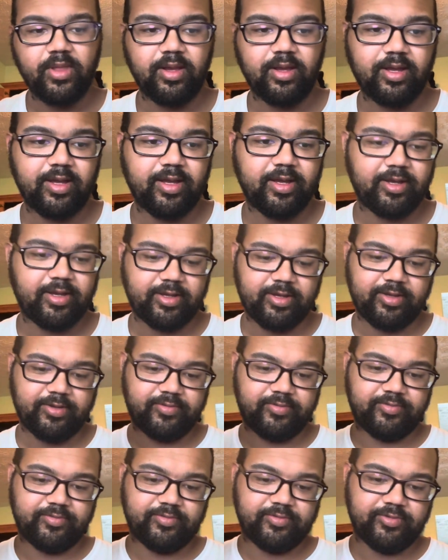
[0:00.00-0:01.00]

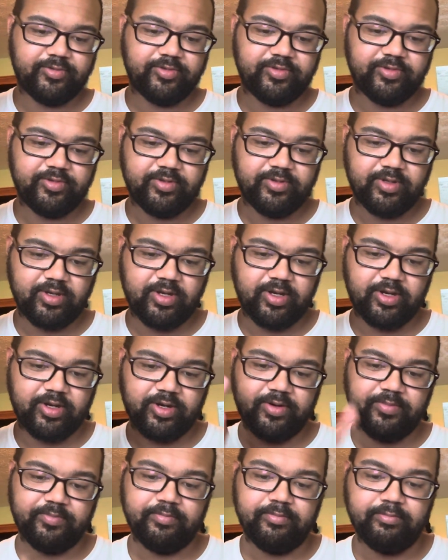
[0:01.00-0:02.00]

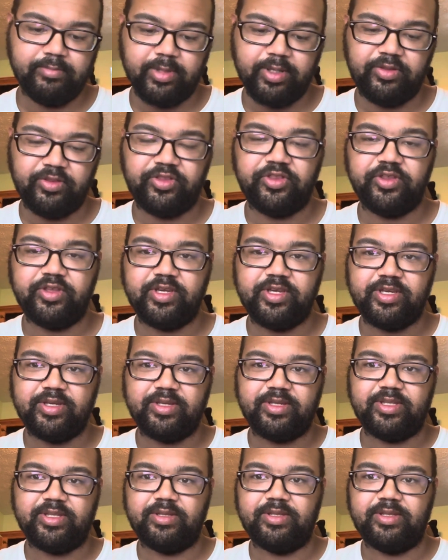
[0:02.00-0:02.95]
our monthly